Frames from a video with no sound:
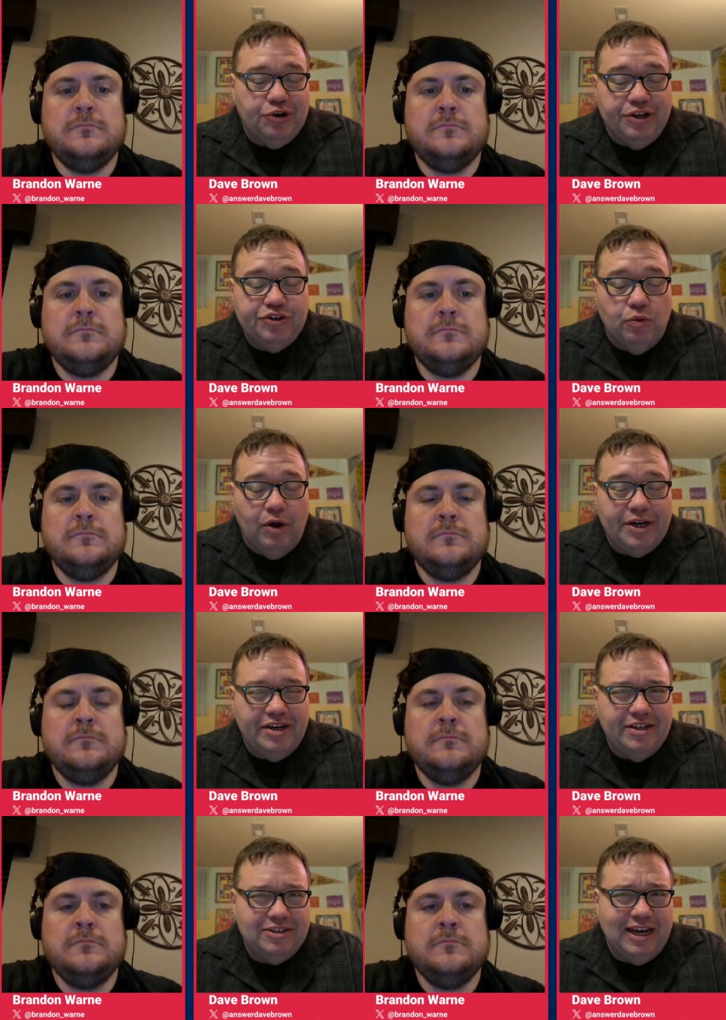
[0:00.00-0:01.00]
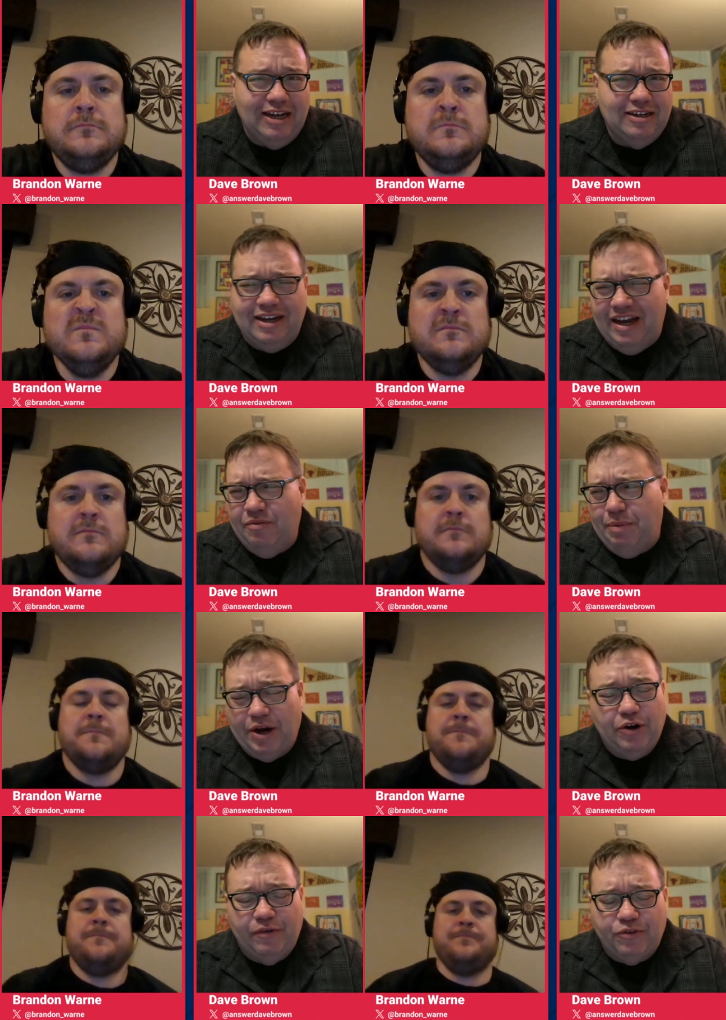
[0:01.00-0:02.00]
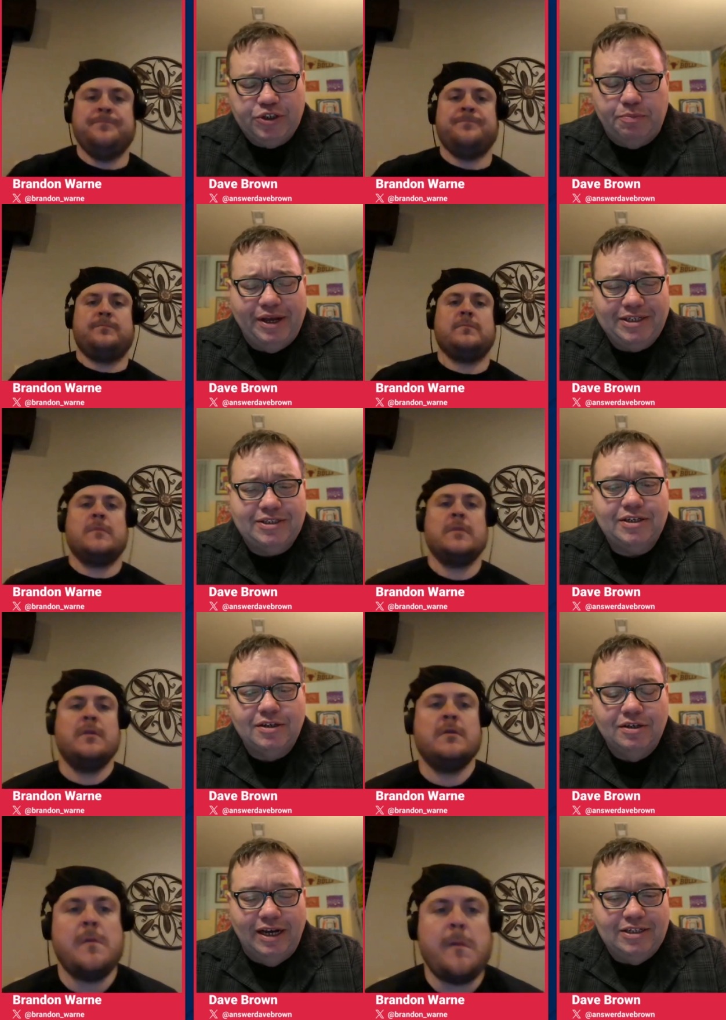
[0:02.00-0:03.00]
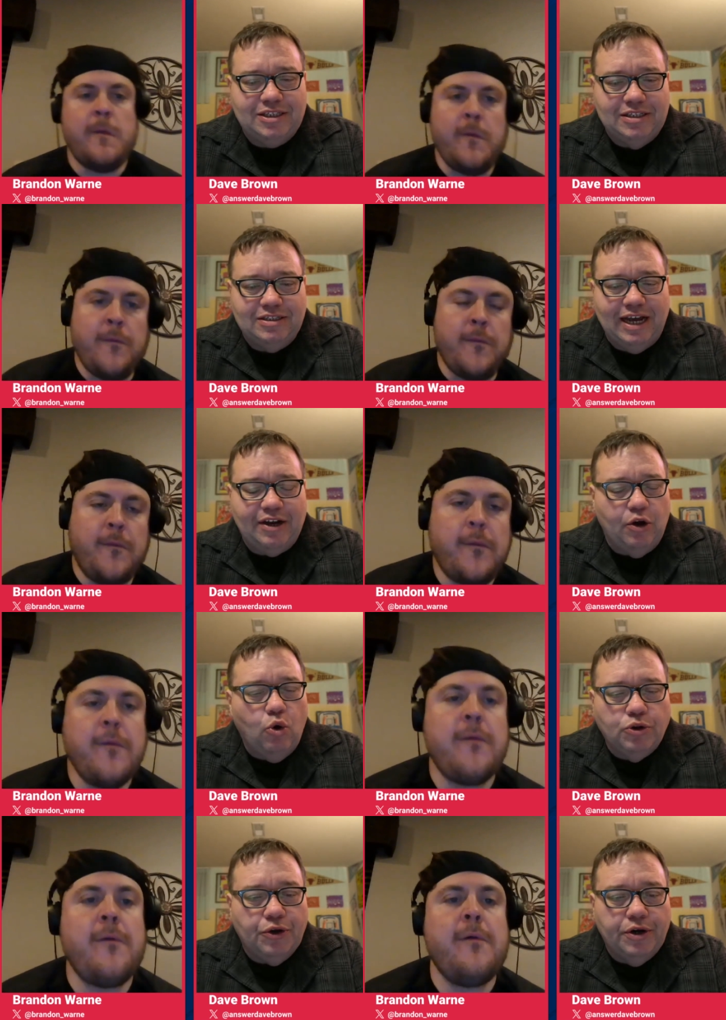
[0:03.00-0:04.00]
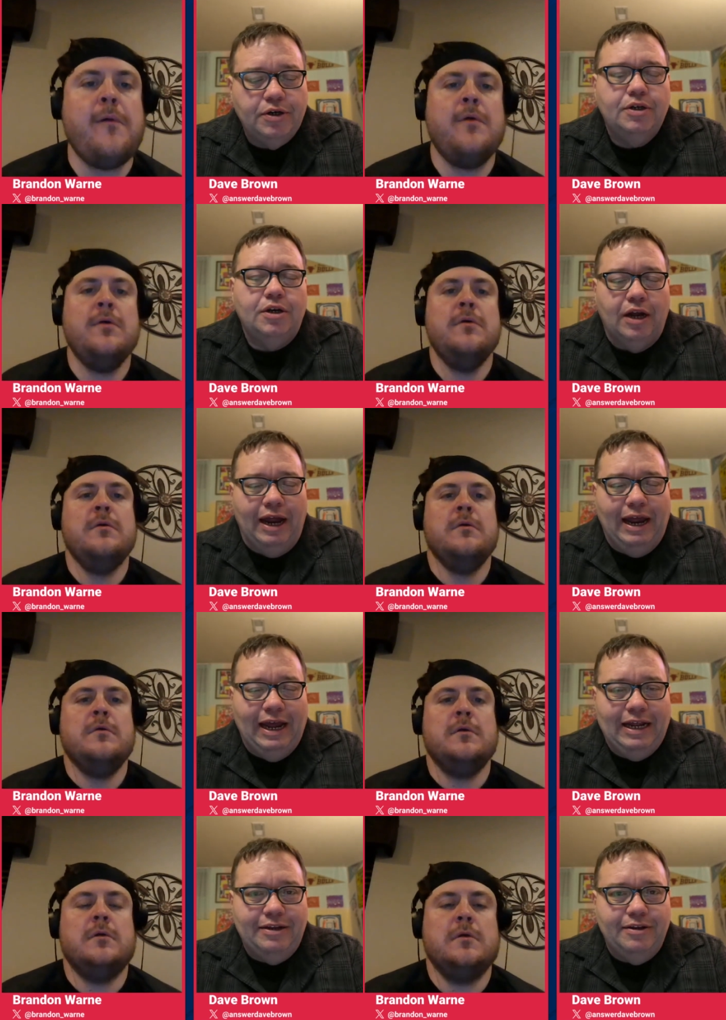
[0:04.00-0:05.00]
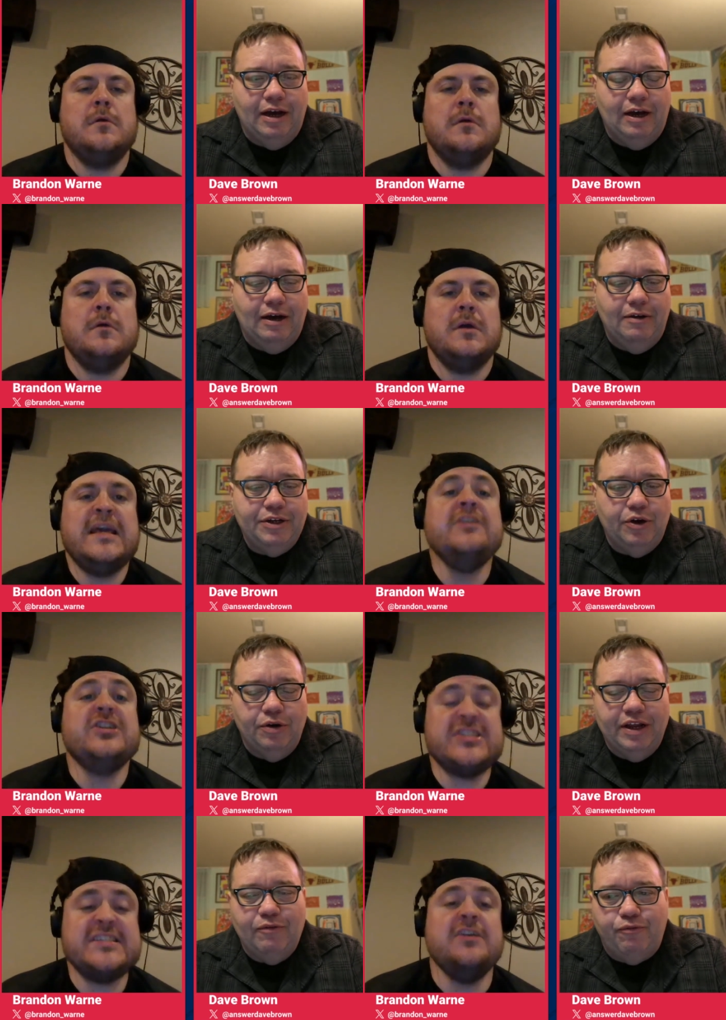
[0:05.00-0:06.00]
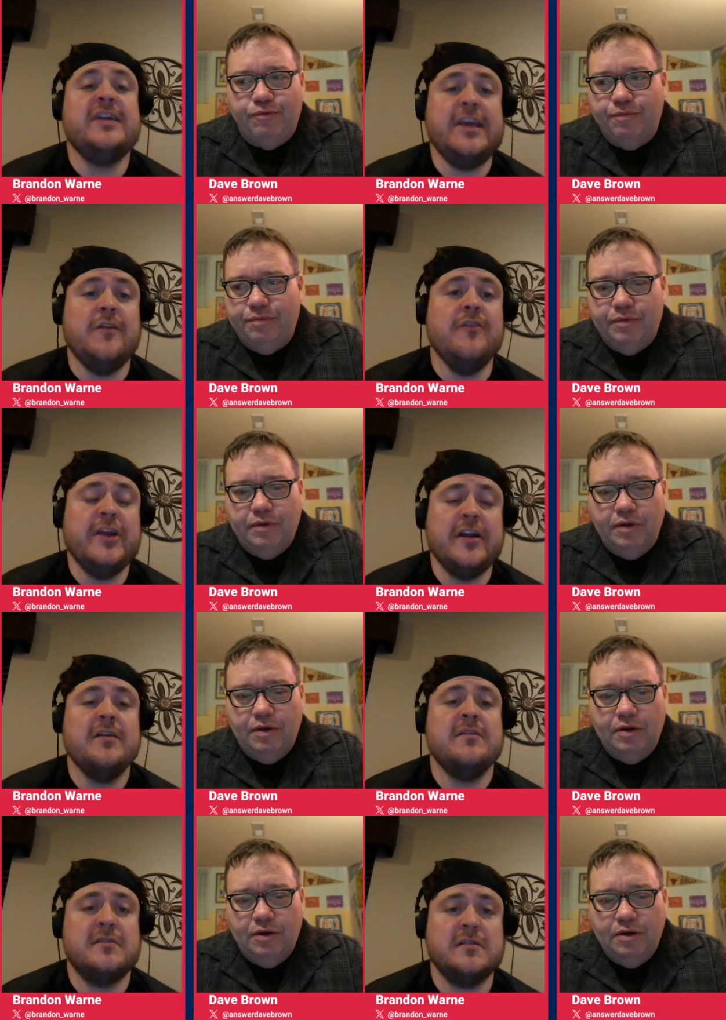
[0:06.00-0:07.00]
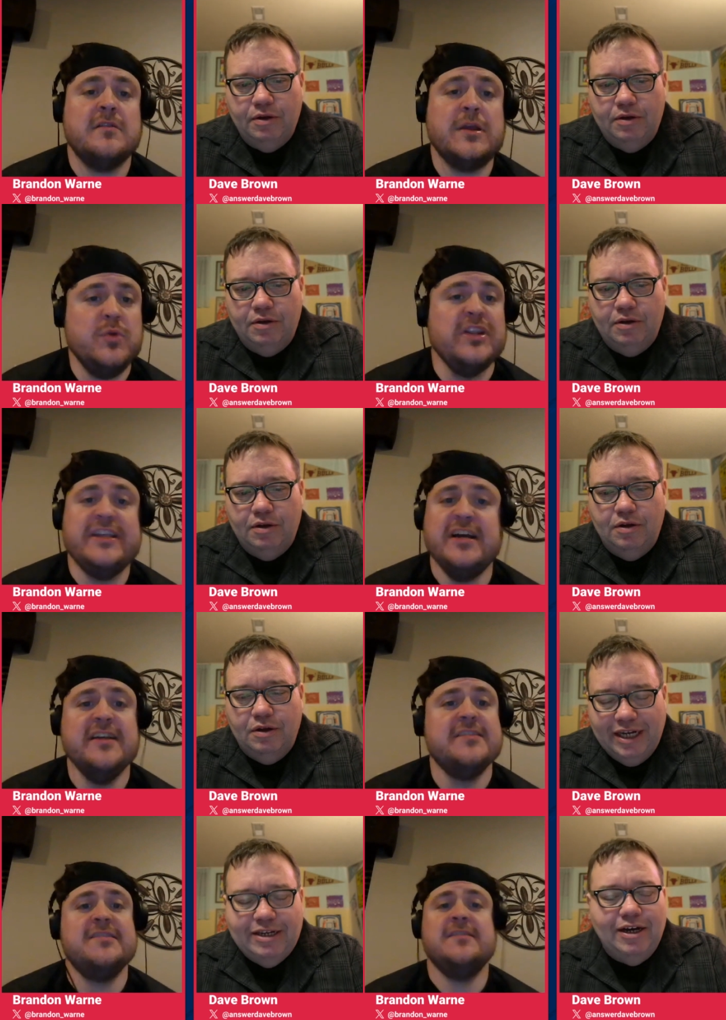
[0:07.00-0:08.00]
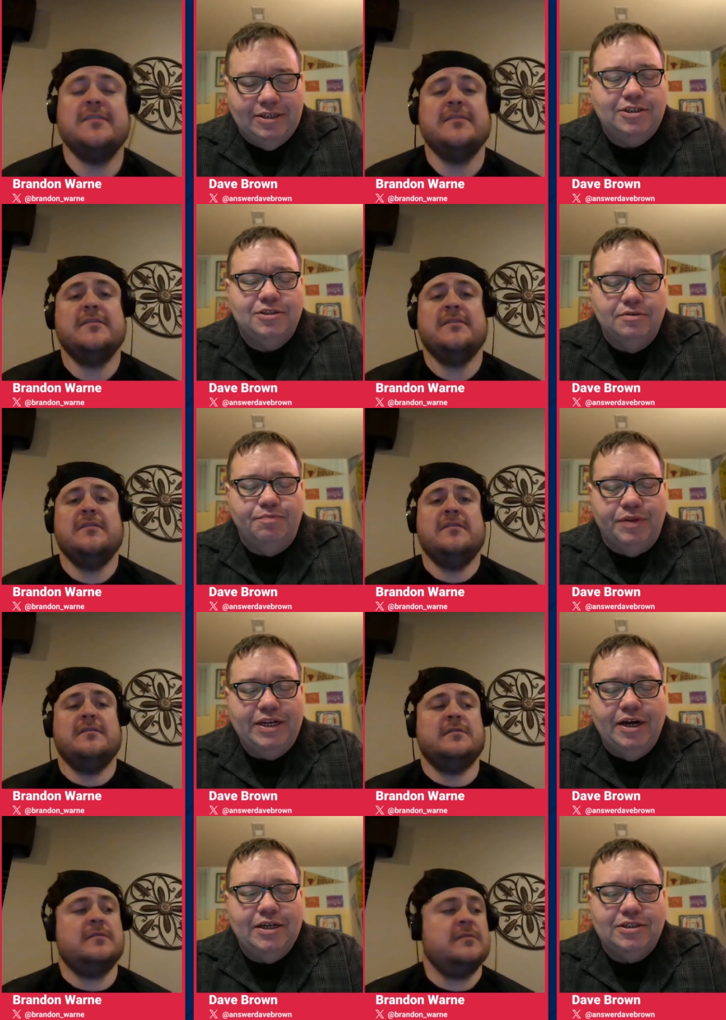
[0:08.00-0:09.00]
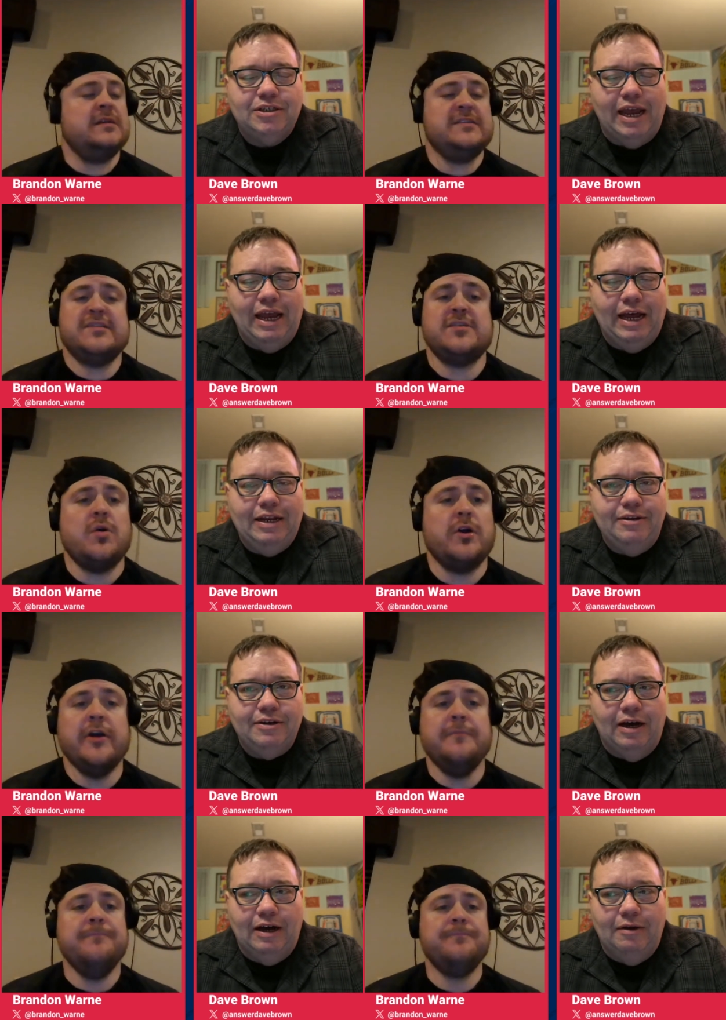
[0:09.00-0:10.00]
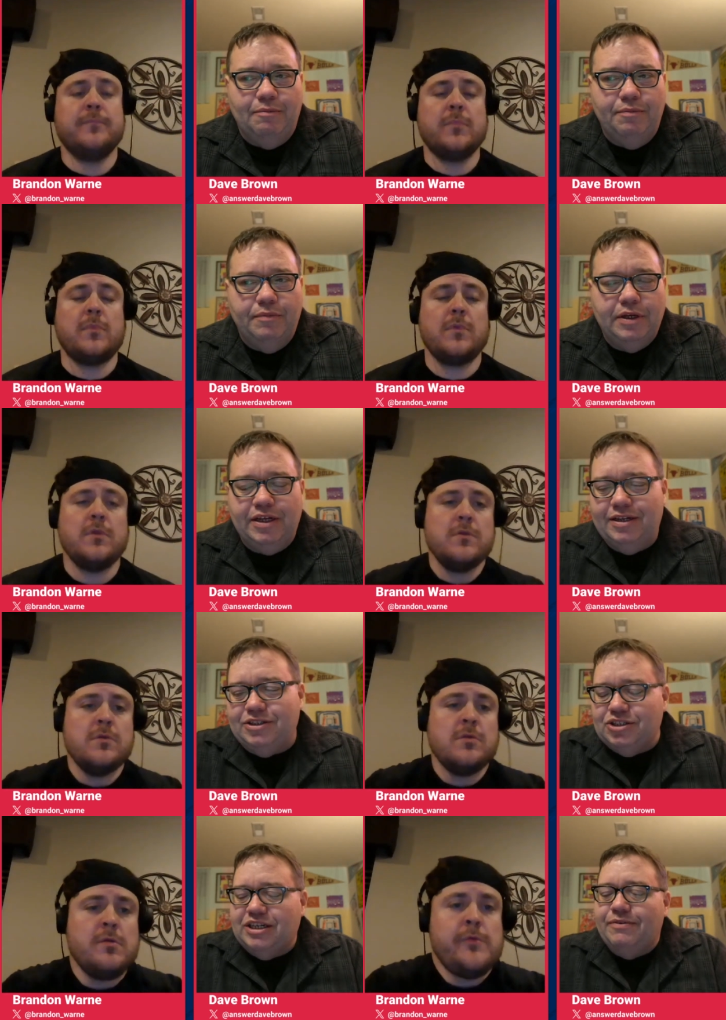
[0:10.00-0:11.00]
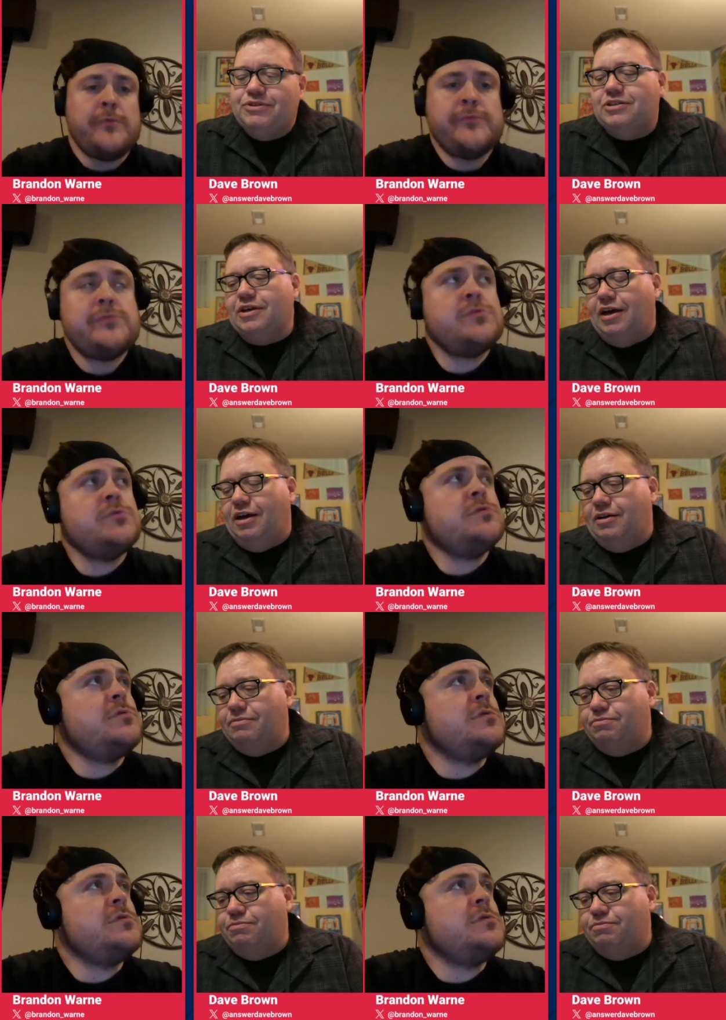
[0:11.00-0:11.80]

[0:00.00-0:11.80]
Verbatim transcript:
Speaker 1: into one and has gotten kind of better at first base as he's gotten older. And uh, you know, he looks if,
Speaker 2: silky over there. He really does. He does.
Speaker 1: He does. It's and so good. Um, it just gives uh,